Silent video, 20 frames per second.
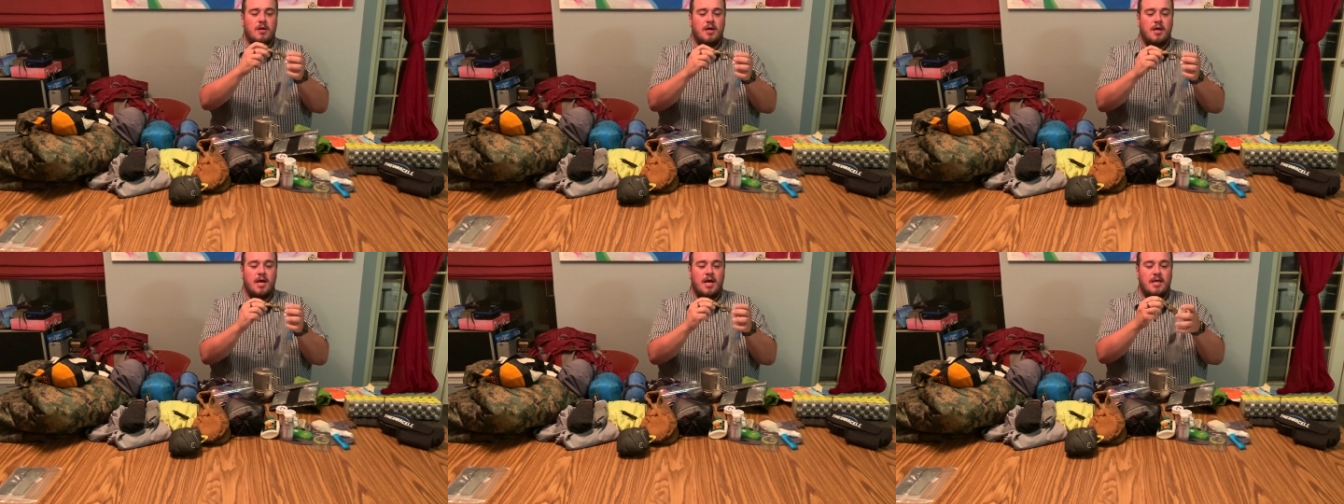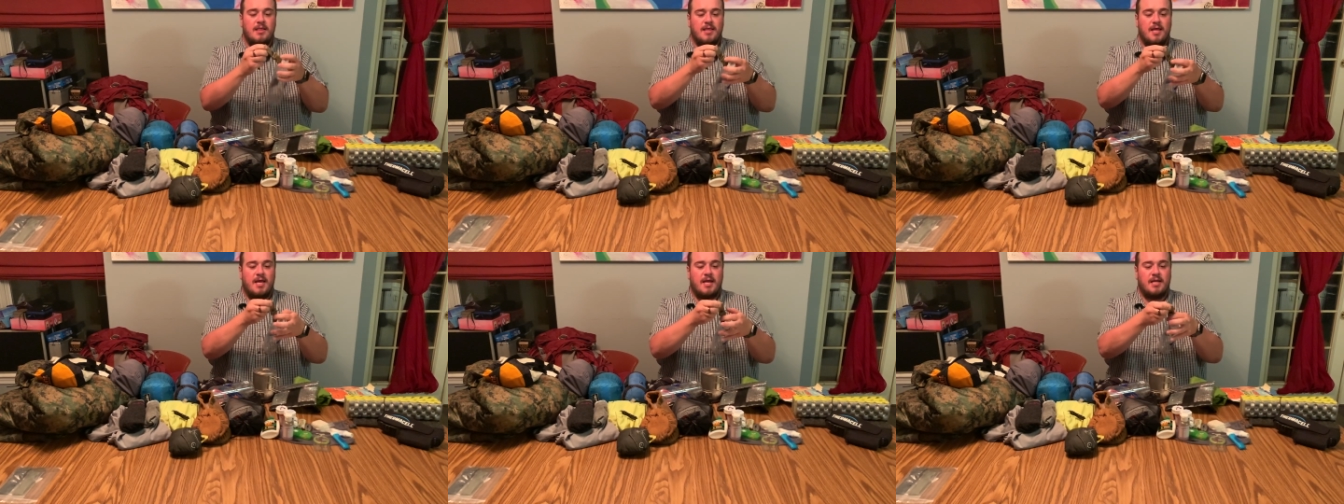
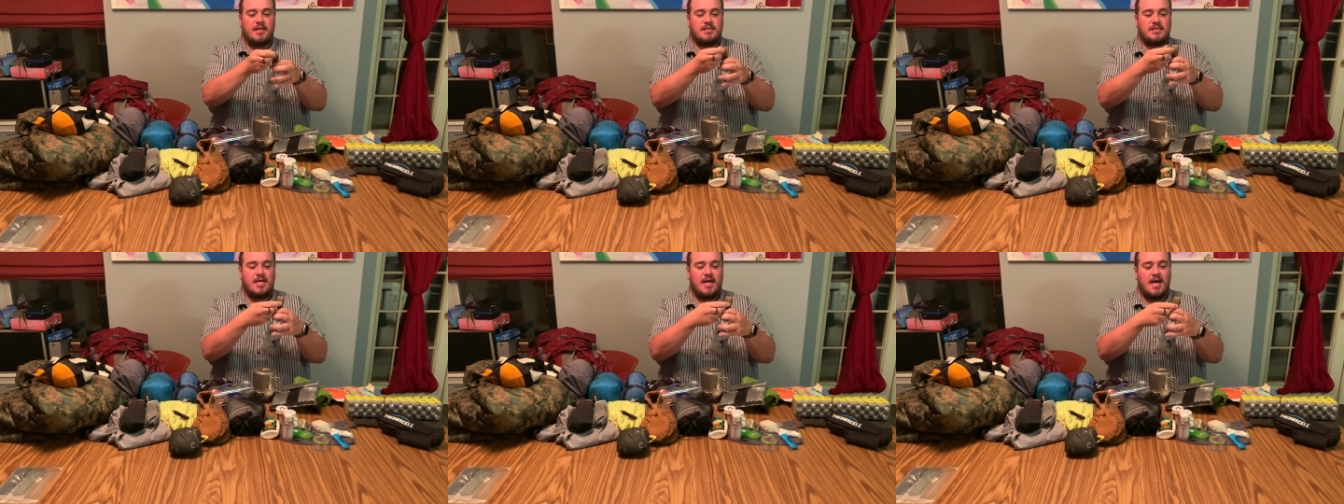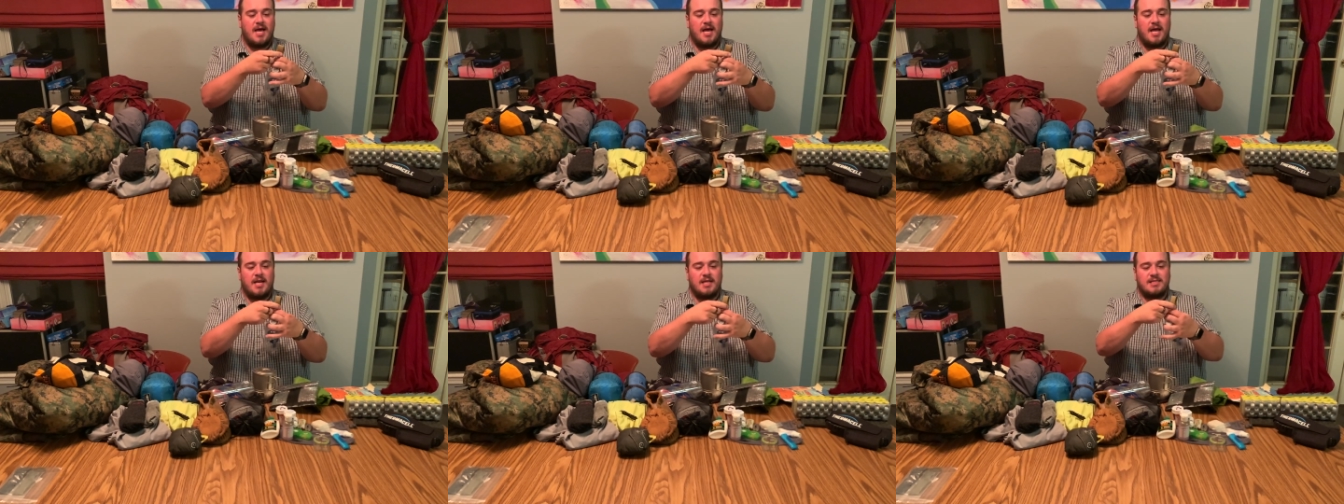and then it's
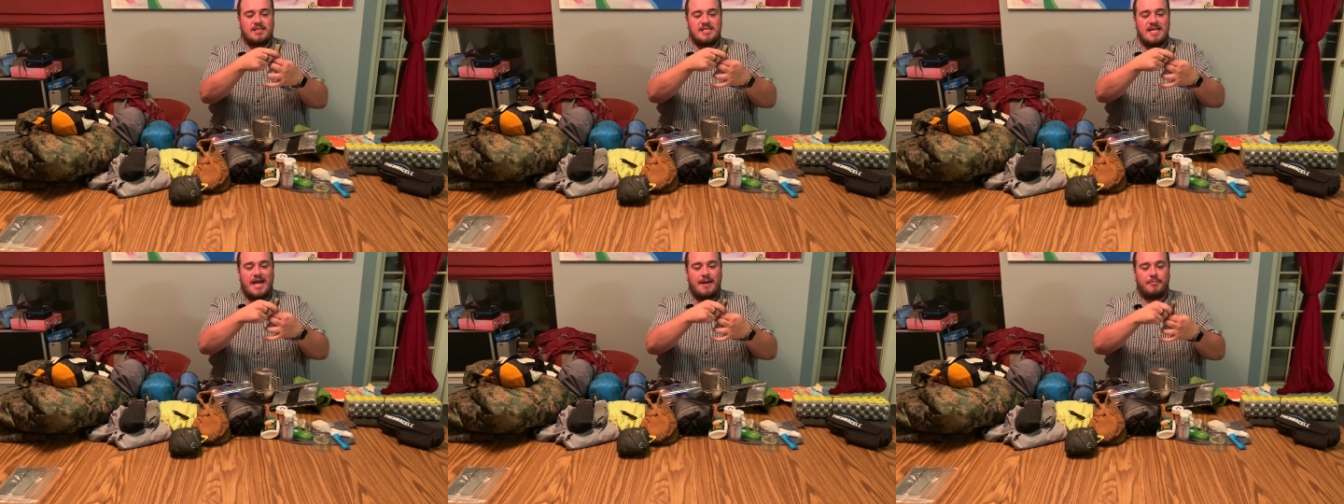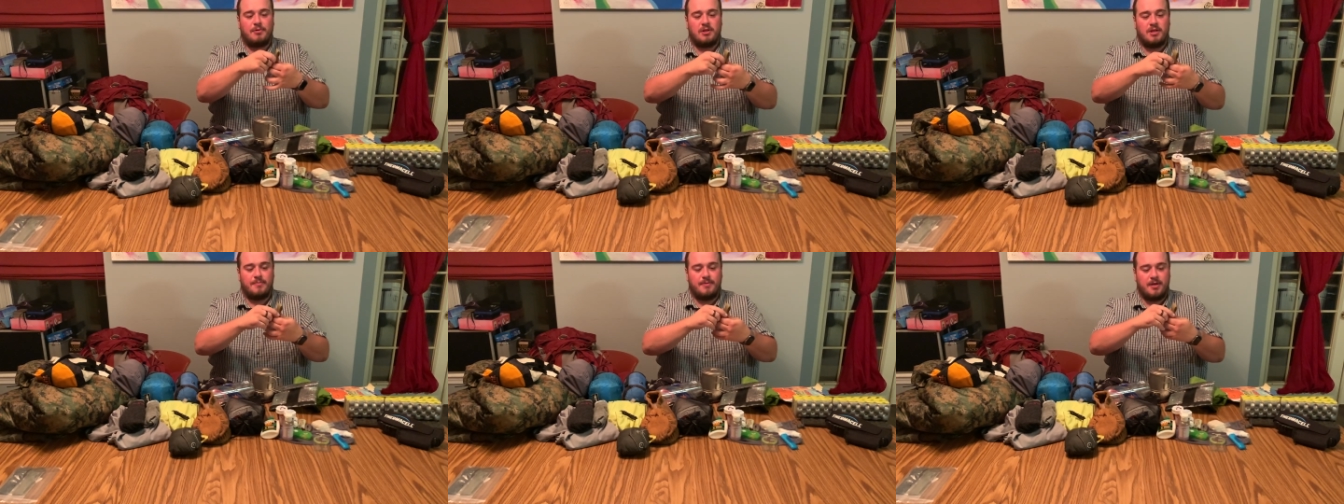got a snap
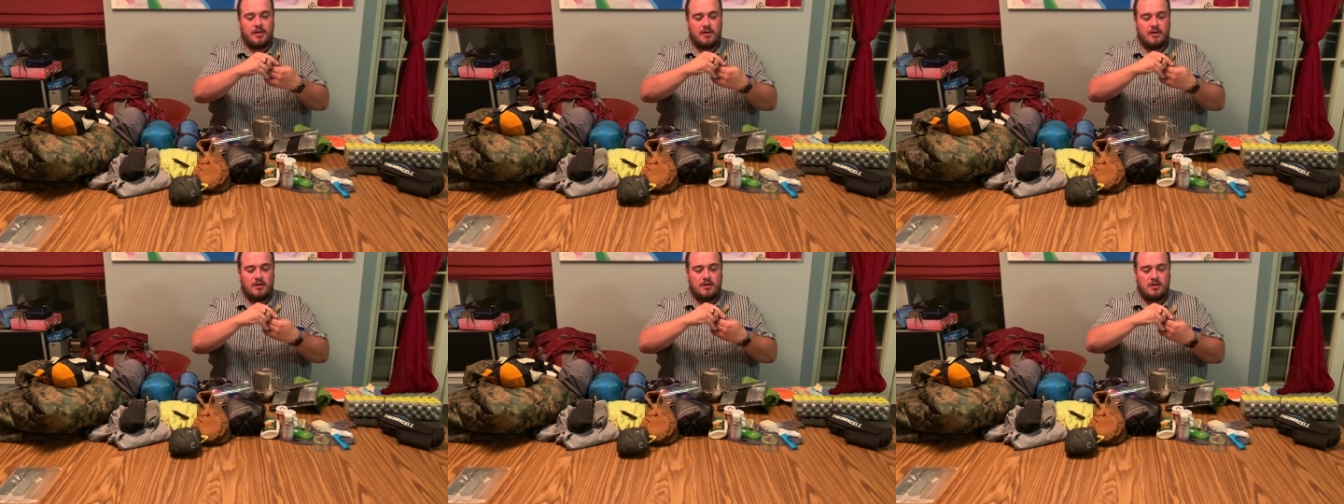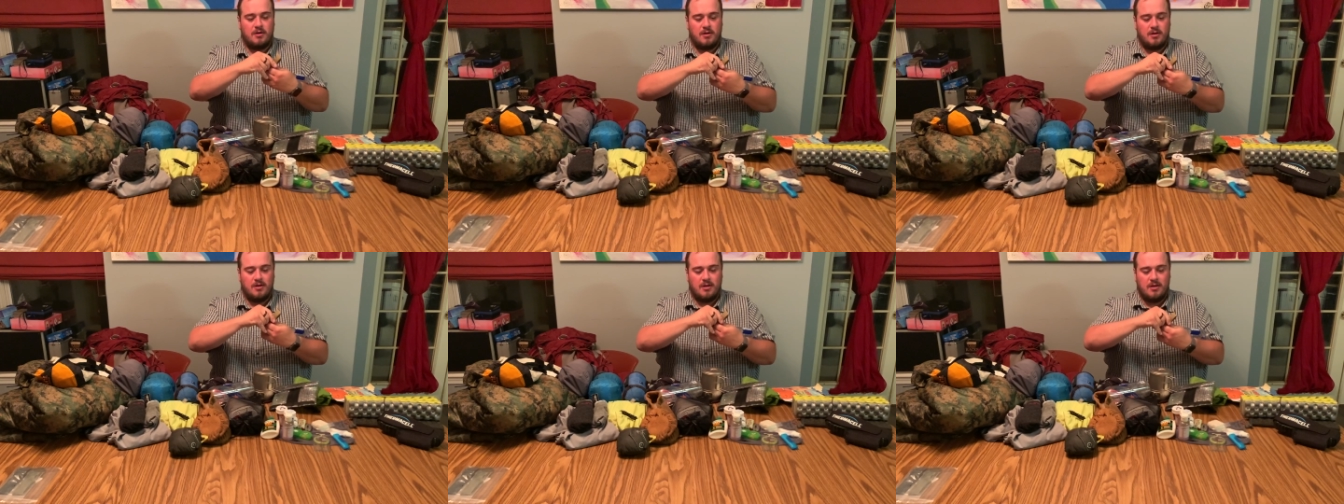clip here,